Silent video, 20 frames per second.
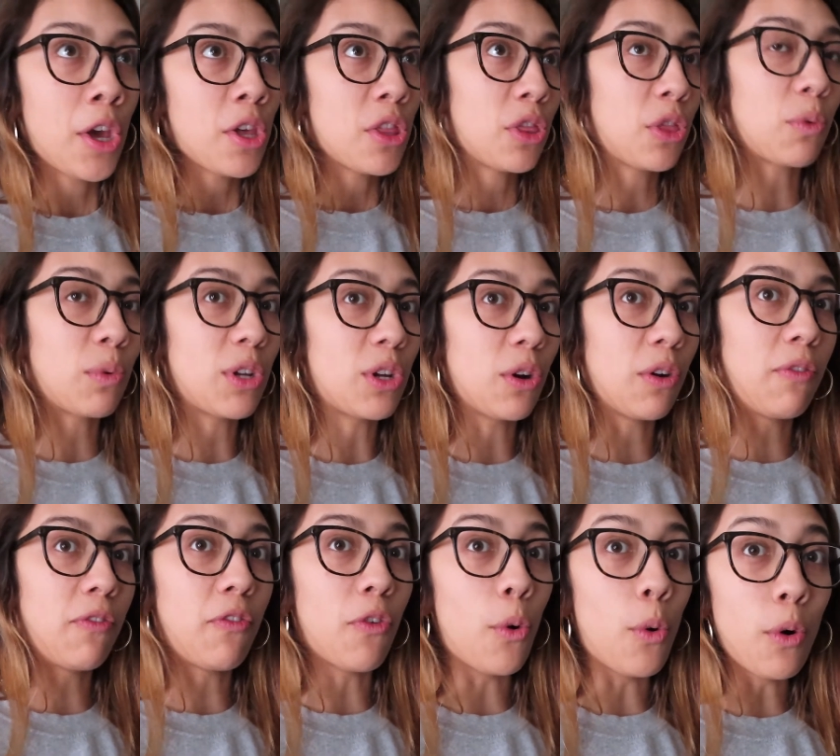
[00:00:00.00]
3 or
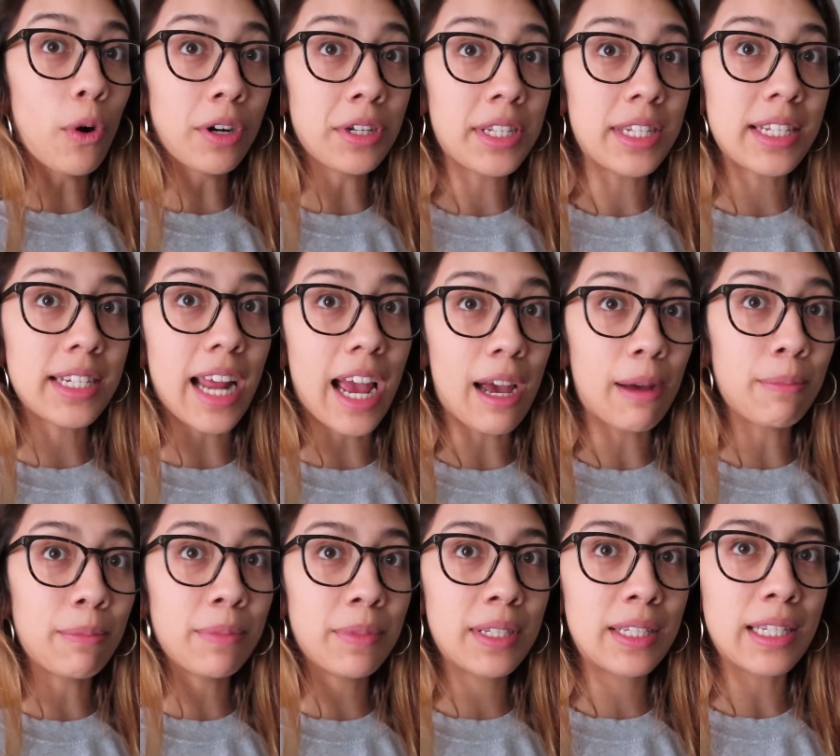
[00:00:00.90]
4
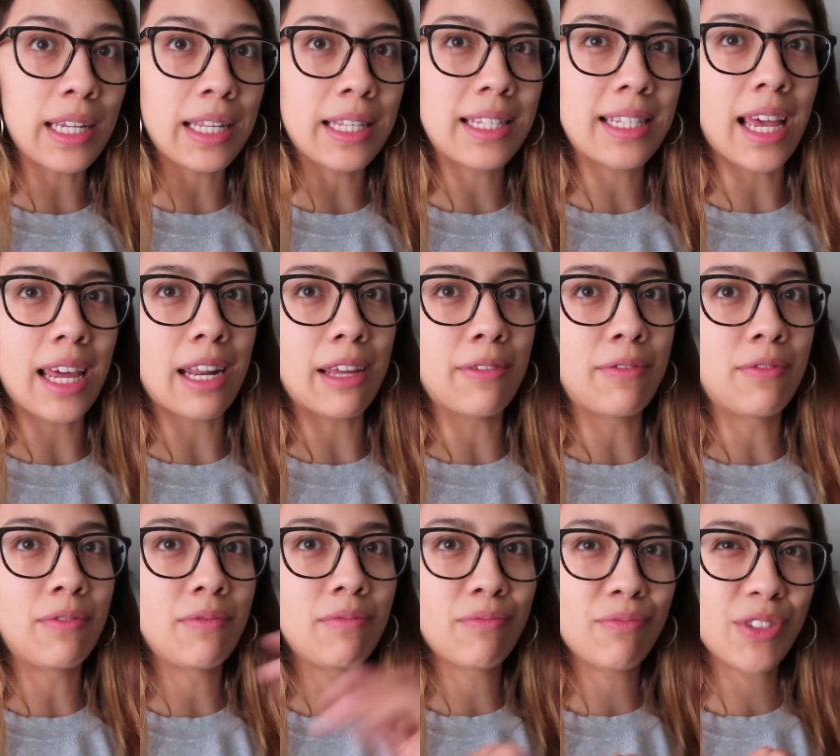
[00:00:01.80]
stems instead
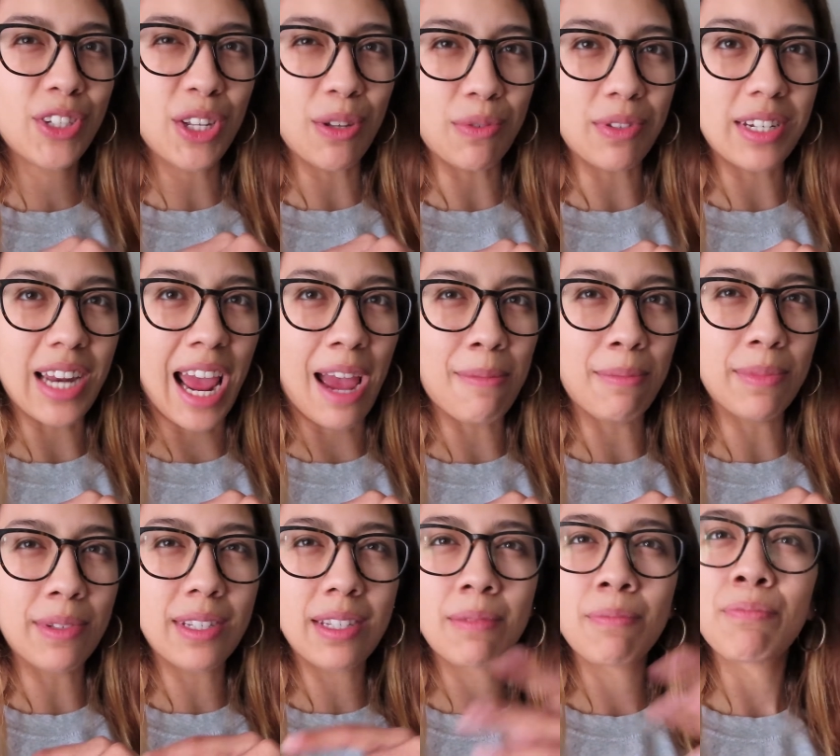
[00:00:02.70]
of 2
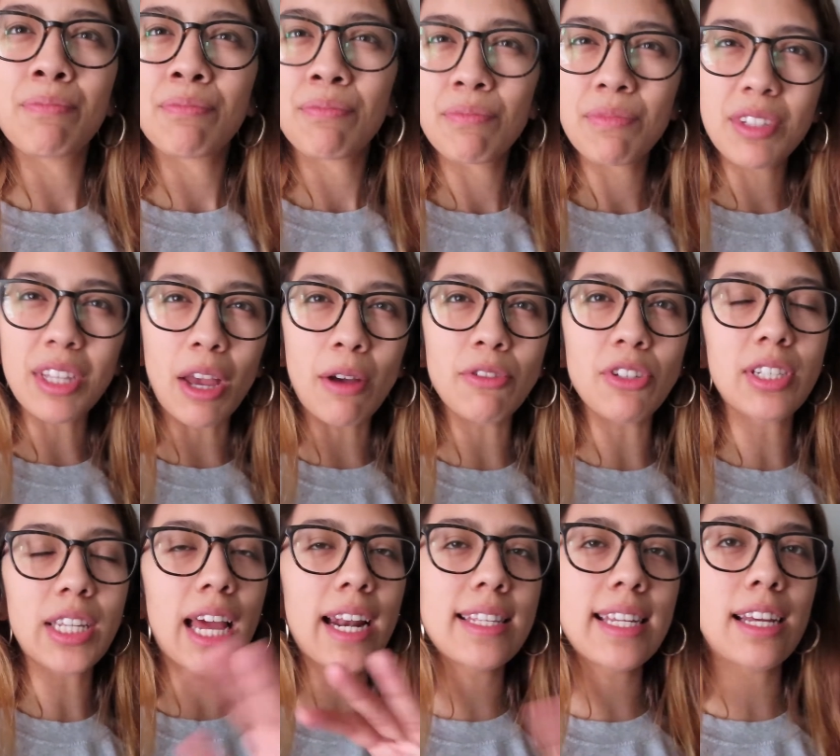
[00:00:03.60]
stems. So
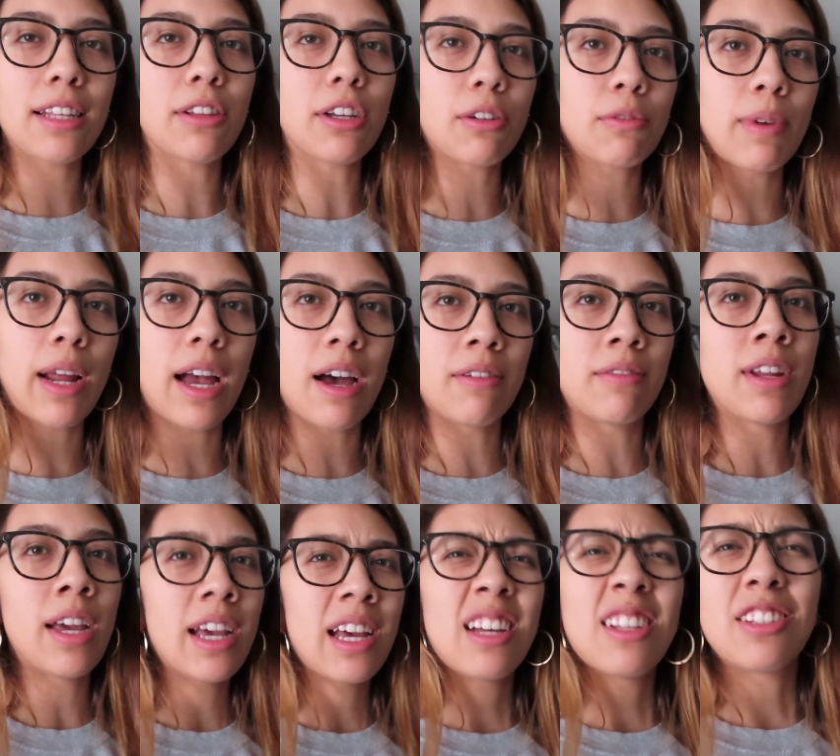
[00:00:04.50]
just kind of take a look
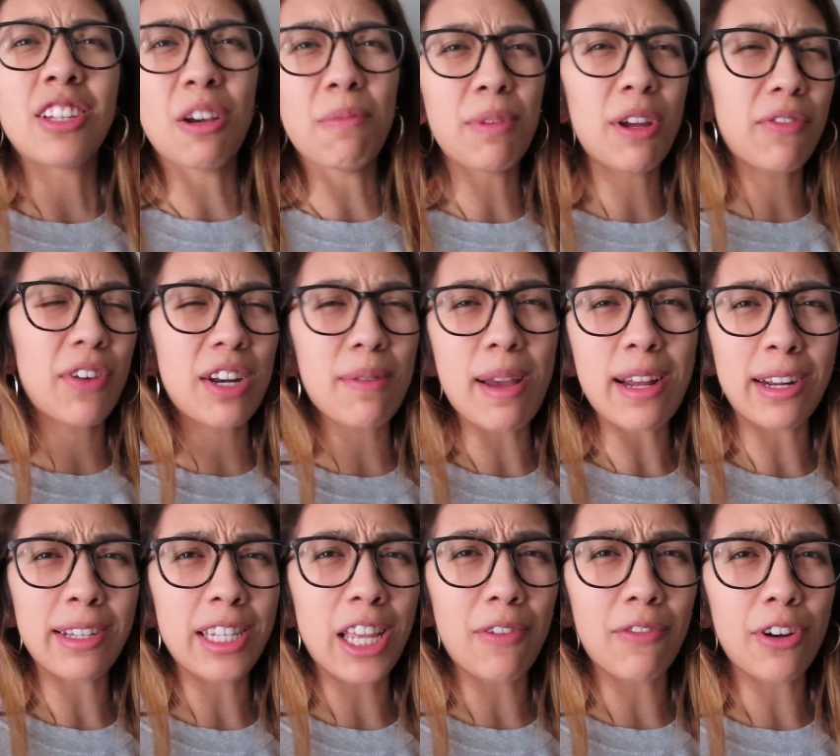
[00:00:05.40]
around. Don't be afraid to make
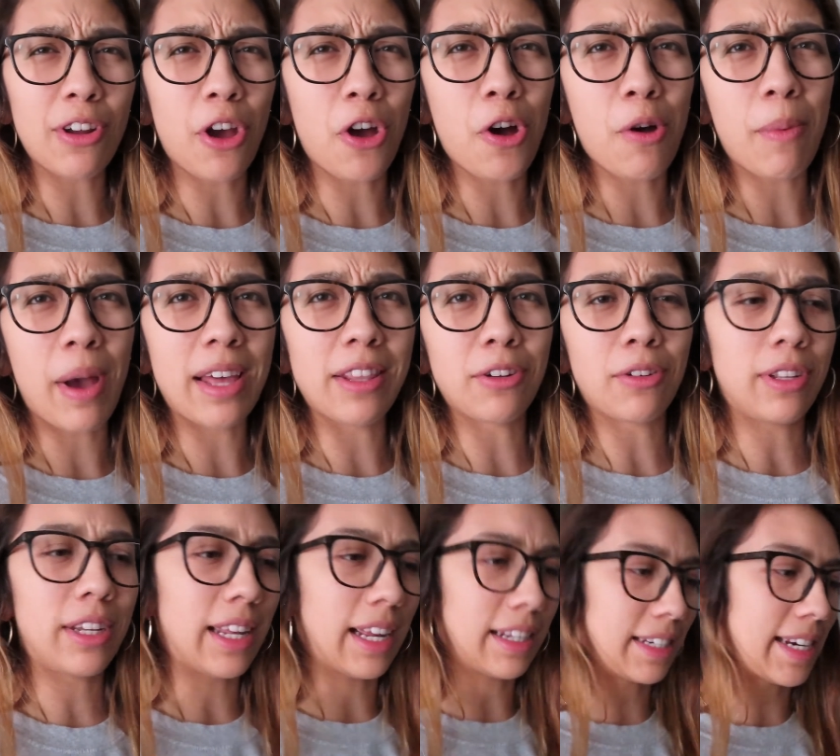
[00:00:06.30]
yourself at home. I
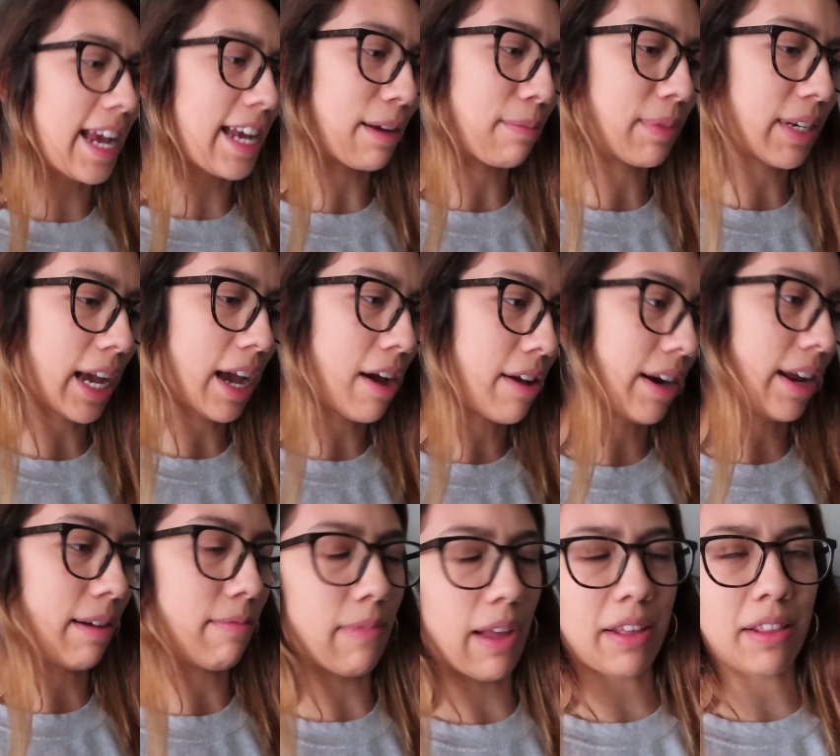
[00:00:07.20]
literally like take them down and
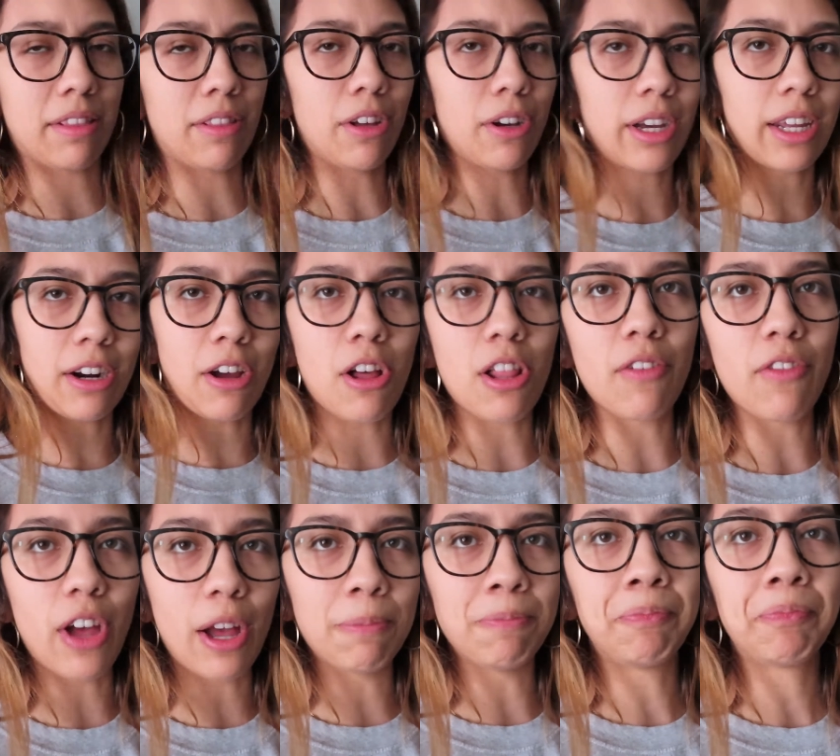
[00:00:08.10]
I like look at all of
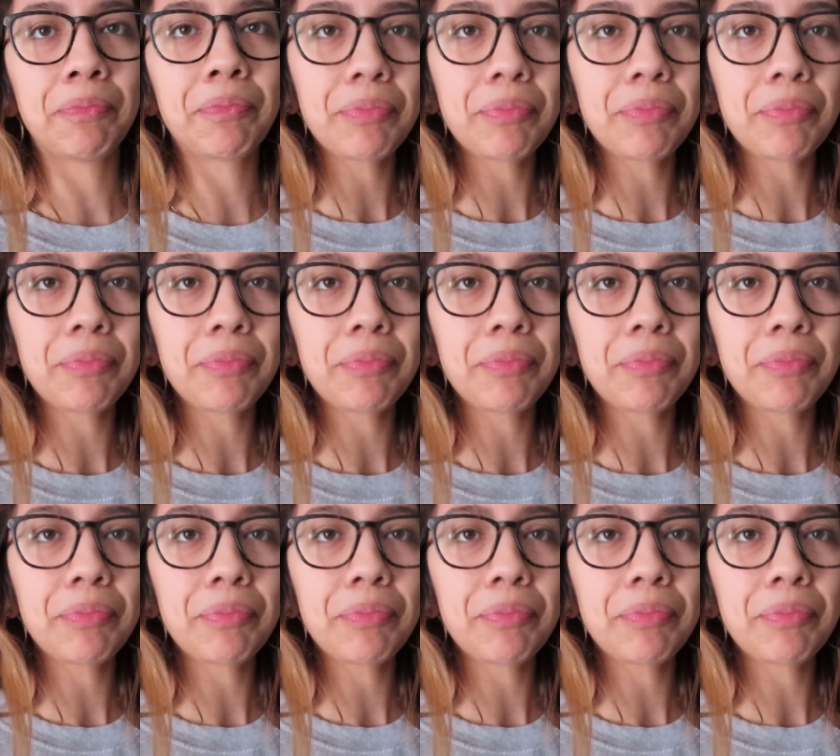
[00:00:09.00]
them.